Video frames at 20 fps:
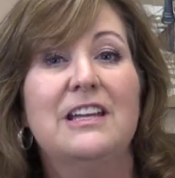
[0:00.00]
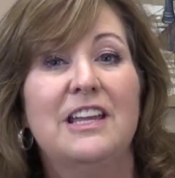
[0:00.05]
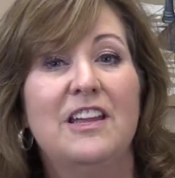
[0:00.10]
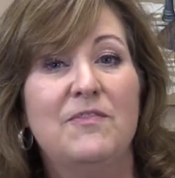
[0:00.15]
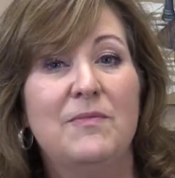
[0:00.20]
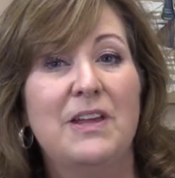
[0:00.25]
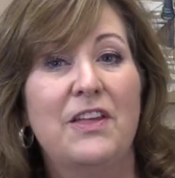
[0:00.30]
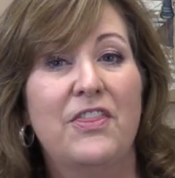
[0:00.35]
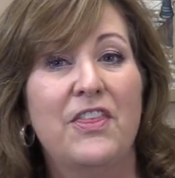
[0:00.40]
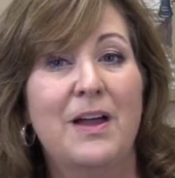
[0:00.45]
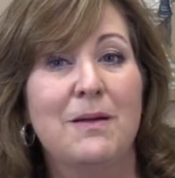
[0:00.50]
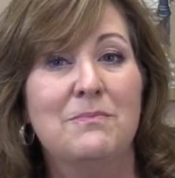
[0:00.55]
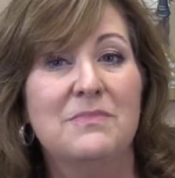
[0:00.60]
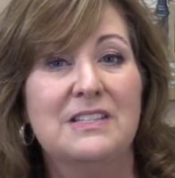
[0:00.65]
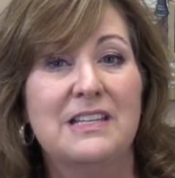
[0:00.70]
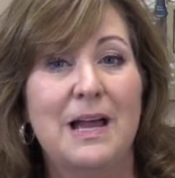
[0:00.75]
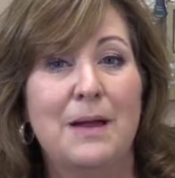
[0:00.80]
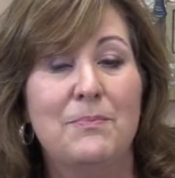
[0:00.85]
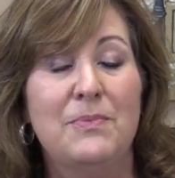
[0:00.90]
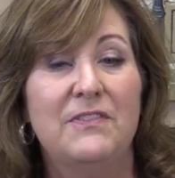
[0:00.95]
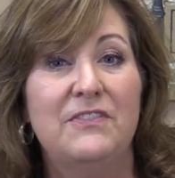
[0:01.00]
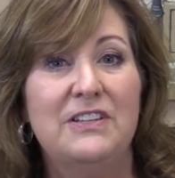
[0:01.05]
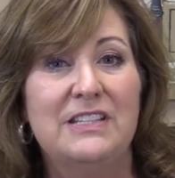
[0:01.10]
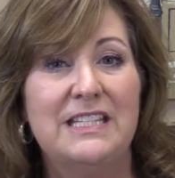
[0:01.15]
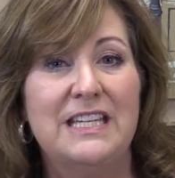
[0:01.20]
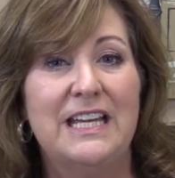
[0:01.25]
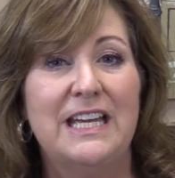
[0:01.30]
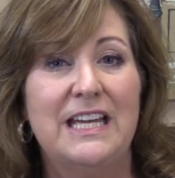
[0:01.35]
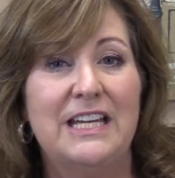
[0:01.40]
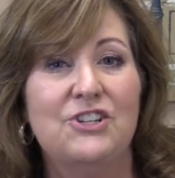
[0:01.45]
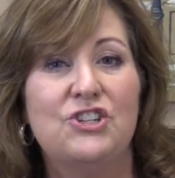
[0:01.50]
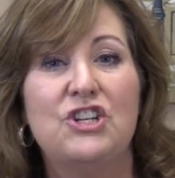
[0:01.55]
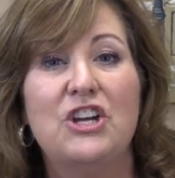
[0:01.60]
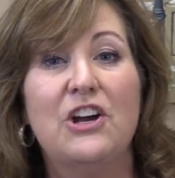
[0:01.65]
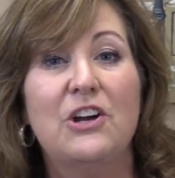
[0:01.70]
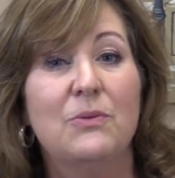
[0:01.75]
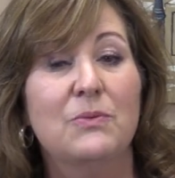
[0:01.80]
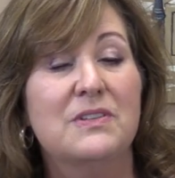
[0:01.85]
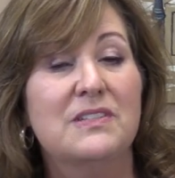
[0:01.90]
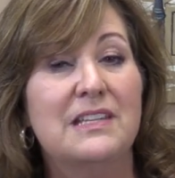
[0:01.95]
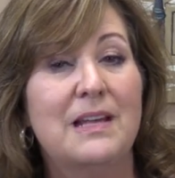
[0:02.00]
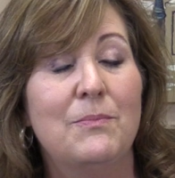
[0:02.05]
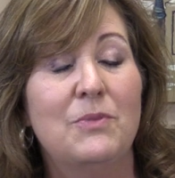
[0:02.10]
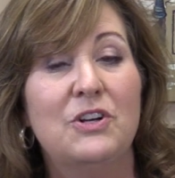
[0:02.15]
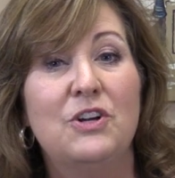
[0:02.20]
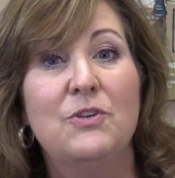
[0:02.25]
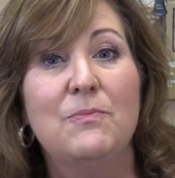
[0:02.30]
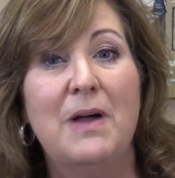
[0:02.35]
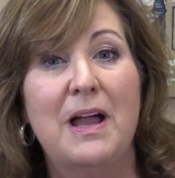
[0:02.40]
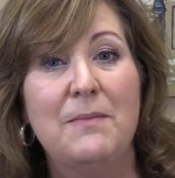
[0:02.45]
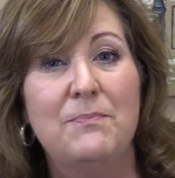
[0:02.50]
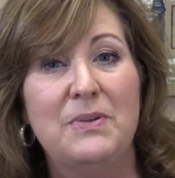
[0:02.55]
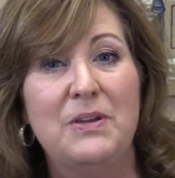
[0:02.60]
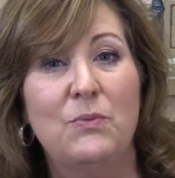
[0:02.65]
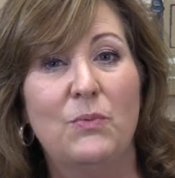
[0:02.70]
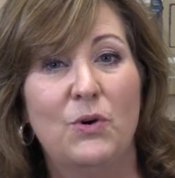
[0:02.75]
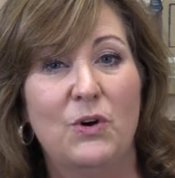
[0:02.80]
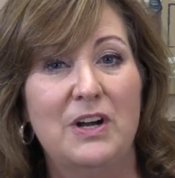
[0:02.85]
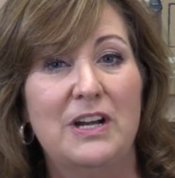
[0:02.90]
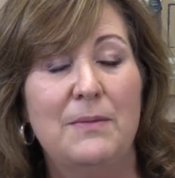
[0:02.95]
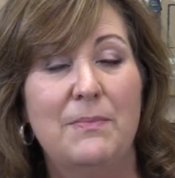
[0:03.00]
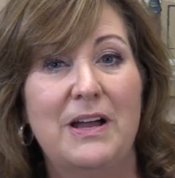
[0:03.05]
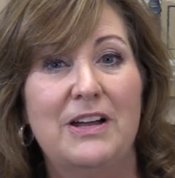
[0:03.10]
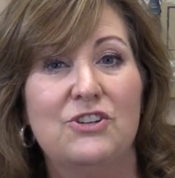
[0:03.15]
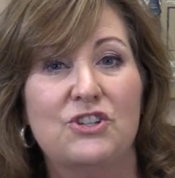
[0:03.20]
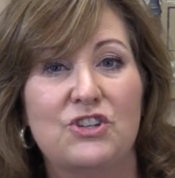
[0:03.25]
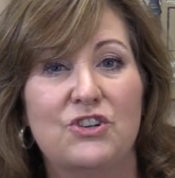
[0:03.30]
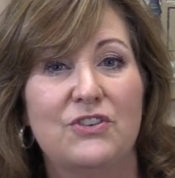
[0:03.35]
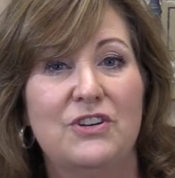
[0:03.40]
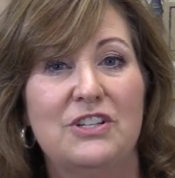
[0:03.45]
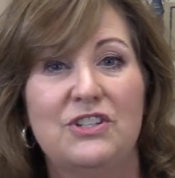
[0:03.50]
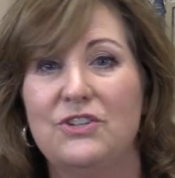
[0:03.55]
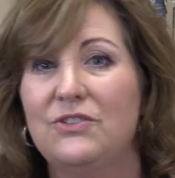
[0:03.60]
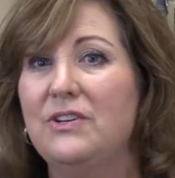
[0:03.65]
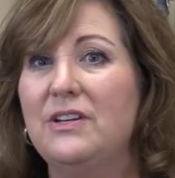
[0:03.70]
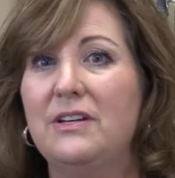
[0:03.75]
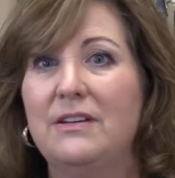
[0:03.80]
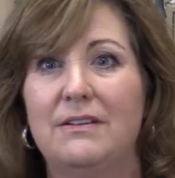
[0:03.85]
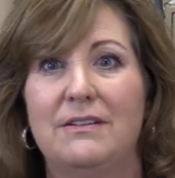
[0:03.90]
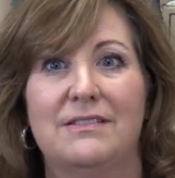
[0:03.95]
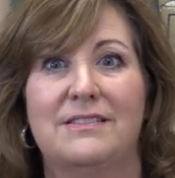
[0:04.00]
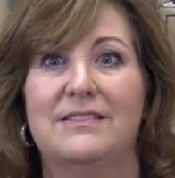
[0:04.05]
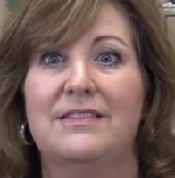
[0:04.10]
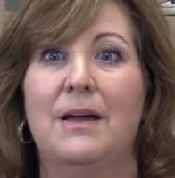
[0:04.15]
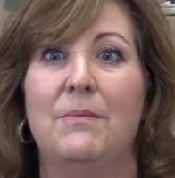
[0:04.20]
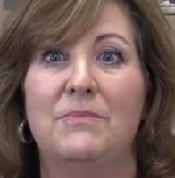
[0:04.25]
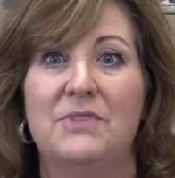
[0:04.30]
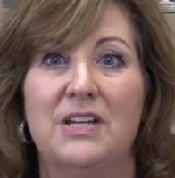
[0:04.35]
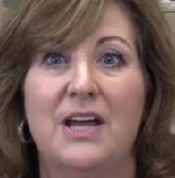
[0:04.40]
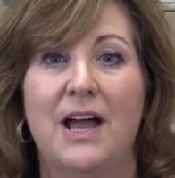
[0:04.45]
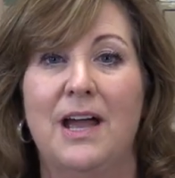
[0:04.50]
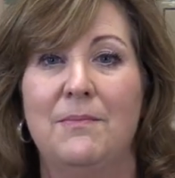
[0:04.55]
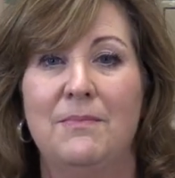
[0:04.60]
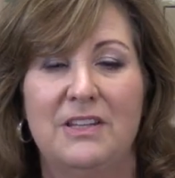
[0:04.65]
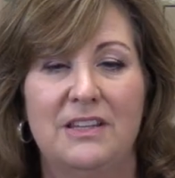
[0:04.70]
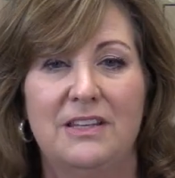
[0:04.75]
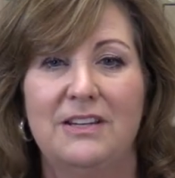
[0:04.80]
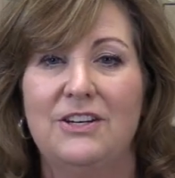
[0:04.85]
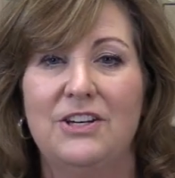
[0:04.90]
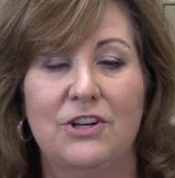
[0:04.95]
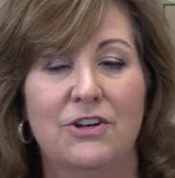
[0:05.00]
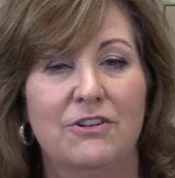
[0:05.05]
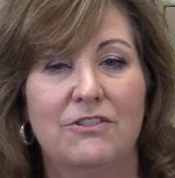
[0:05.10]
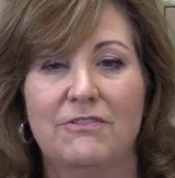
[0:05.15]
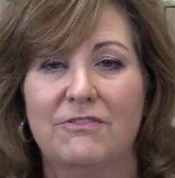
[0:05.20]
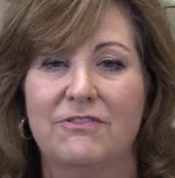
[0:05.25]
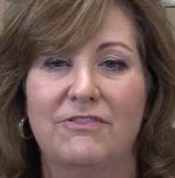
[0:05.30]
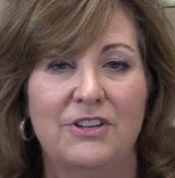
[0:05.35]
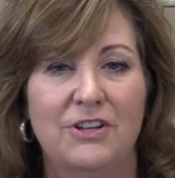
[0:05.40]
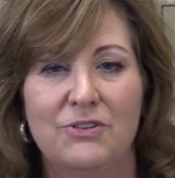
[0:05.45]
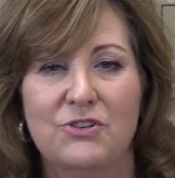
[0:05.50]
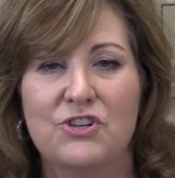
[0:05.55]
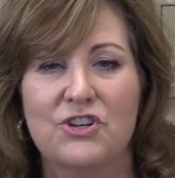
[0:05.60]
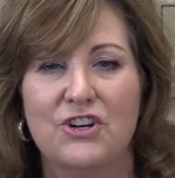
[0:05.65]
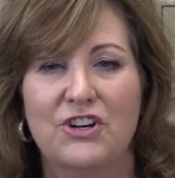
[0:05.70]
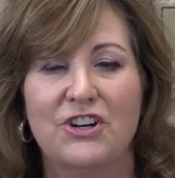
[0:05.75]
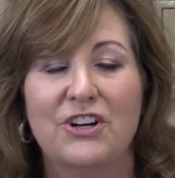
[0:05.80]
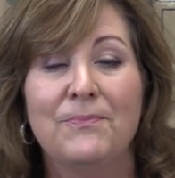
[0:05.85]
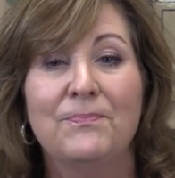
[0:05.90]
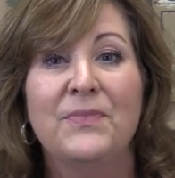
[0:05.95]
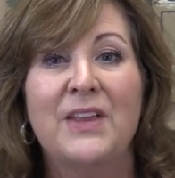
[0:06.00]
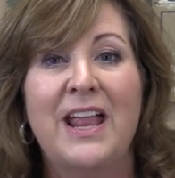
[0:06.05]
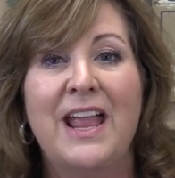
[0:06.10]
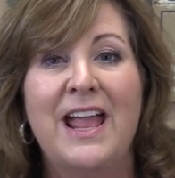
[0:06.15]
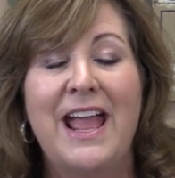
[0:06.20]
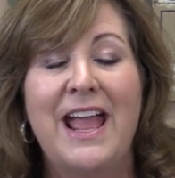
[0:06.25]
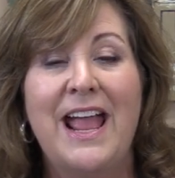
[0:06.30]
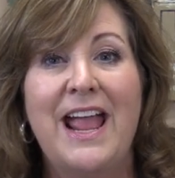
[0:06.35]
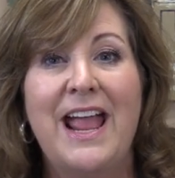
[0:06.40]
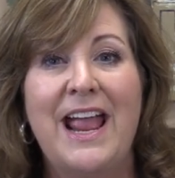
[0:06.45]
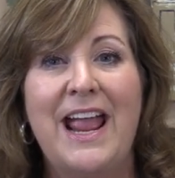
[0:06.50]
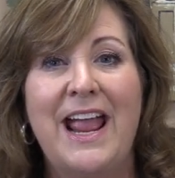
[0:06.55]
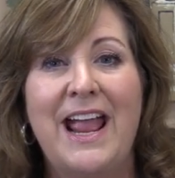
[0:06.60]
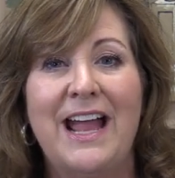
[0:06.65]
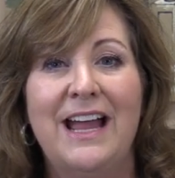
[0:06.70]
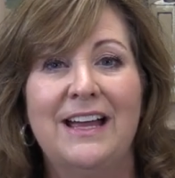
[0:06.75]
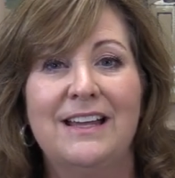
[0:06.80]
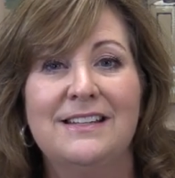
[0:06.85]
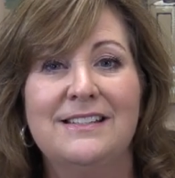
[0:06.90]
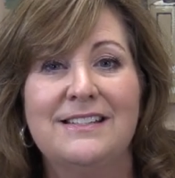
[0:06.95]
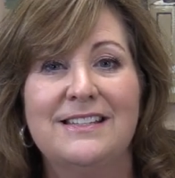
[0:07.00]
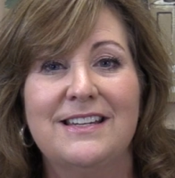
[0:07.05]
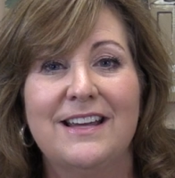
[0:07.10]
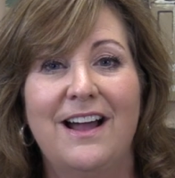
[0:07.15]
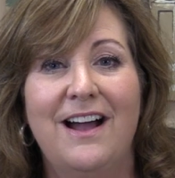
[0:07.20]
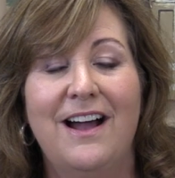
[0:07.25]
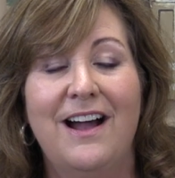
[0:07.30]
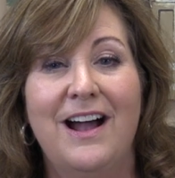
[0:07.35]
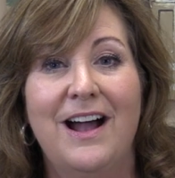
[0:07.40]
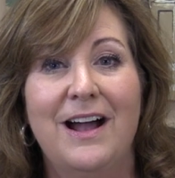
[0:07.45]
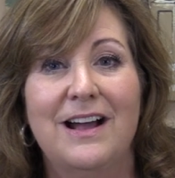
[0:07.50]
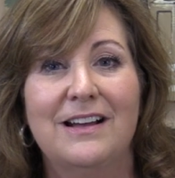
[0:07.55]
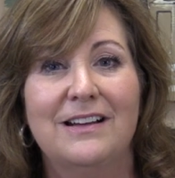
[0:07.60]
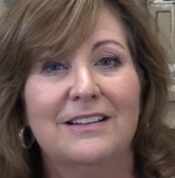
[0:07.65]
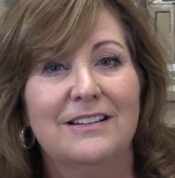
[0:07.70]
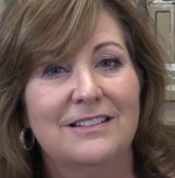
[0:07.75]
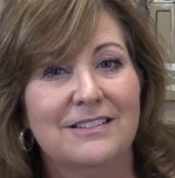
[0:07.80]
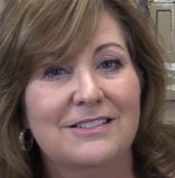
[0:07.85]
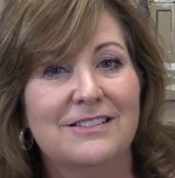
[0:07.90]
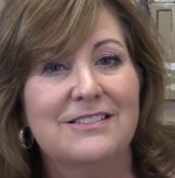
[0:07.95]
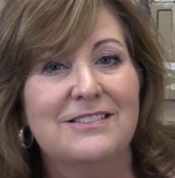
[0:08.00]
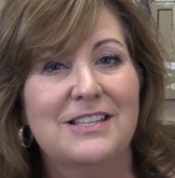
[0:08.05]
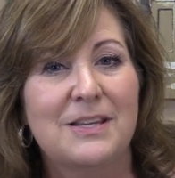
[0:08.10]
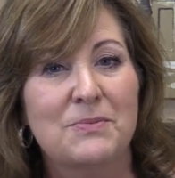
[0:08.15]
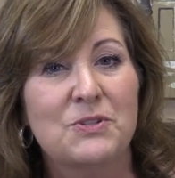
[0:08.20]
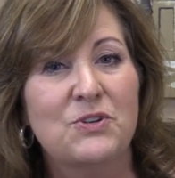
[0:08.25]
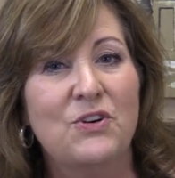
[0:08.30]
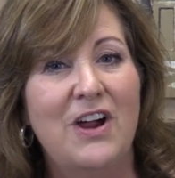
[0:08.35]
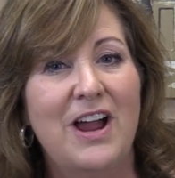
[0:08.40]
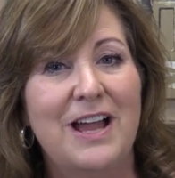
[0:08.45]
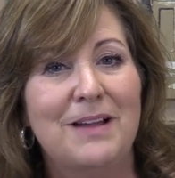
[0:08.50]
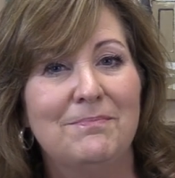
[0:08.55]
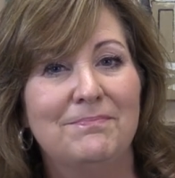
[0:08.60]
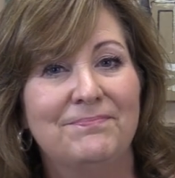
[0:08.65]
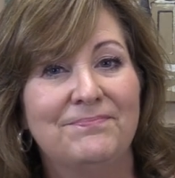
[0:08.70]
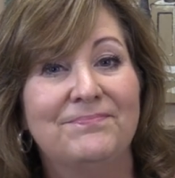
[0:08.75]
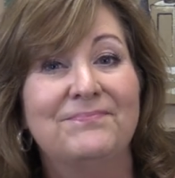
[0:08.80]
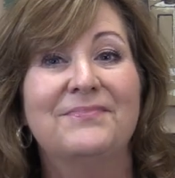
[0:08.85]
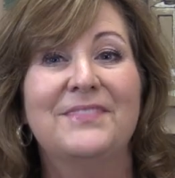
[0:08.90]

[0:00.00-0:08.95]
Give me a thumbs up if it did. Share it with someone who might be worried about jury duty sometime in the near future, and uh, subscribe.